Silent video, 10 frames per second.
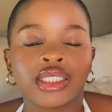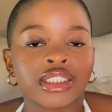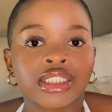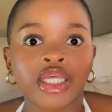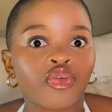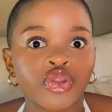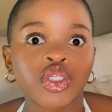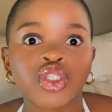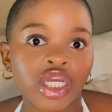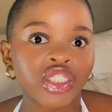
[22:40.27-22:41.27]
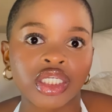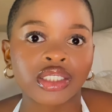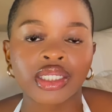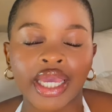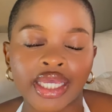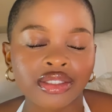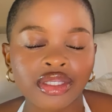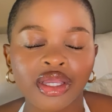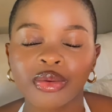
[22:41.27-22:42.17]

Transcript: self-destruction. Guys,